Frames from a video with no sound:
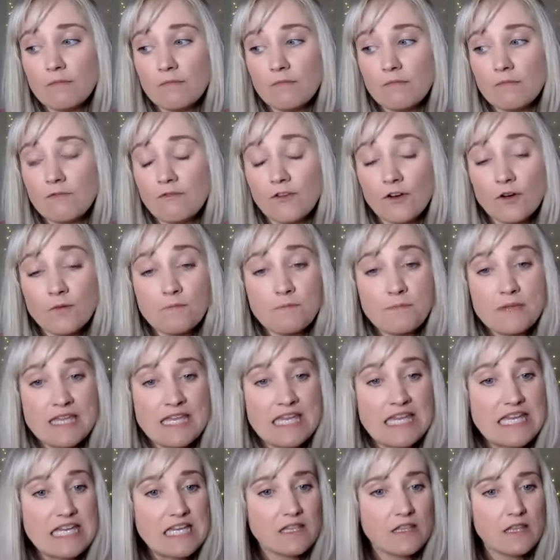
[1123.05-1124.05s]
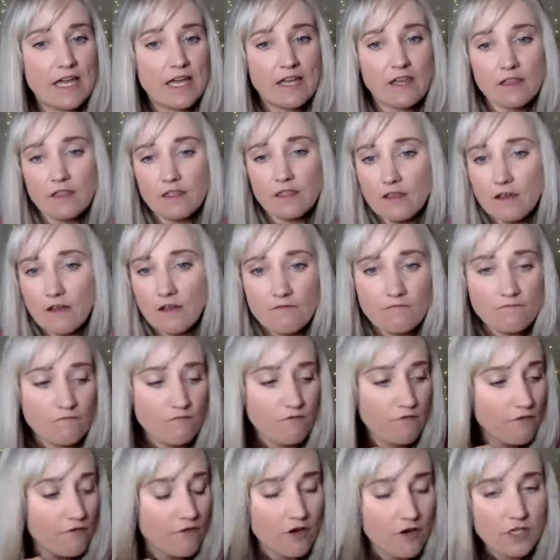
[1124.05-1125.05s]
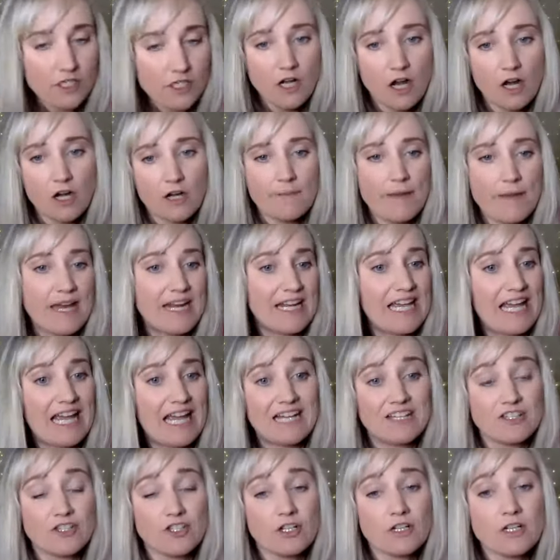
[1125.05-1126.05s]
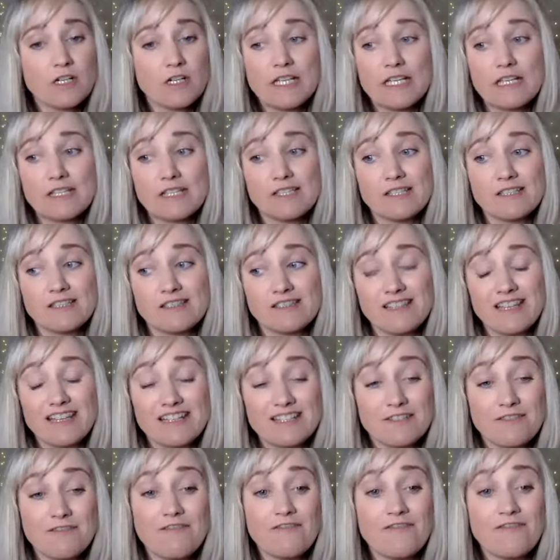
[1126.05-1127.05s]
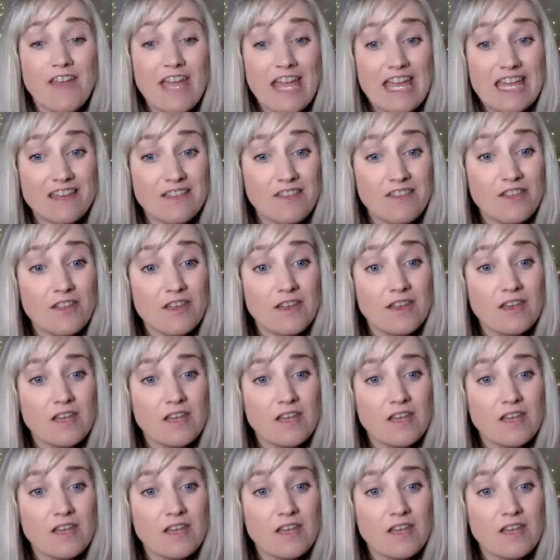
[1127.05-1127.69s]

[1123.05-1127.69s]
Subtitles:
For me, like the first automatic answer is it's faith.